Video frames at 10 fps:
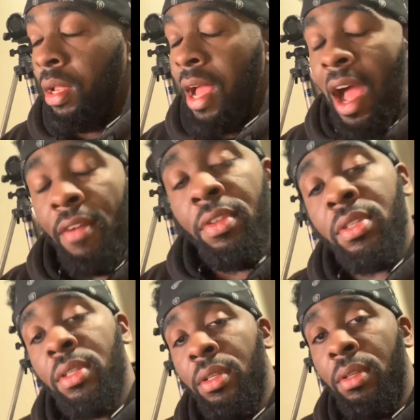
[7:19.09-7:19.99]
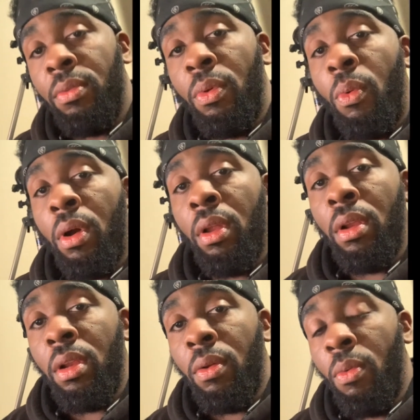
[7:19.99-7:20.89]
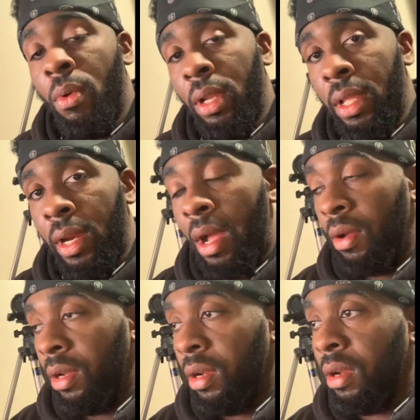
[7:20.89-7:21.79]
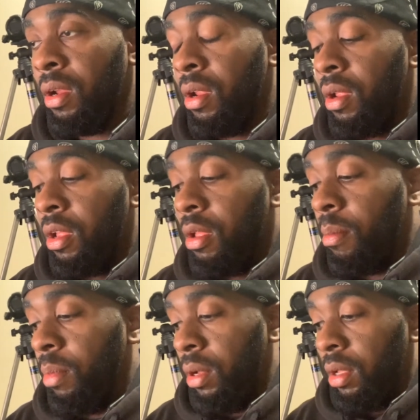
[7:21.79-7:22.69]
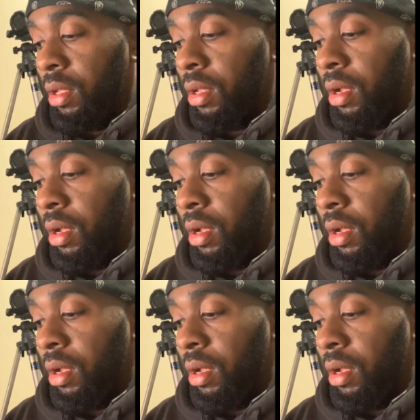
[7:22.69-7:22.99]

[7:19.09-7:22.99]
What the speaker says: Obviously, we want to get out here, but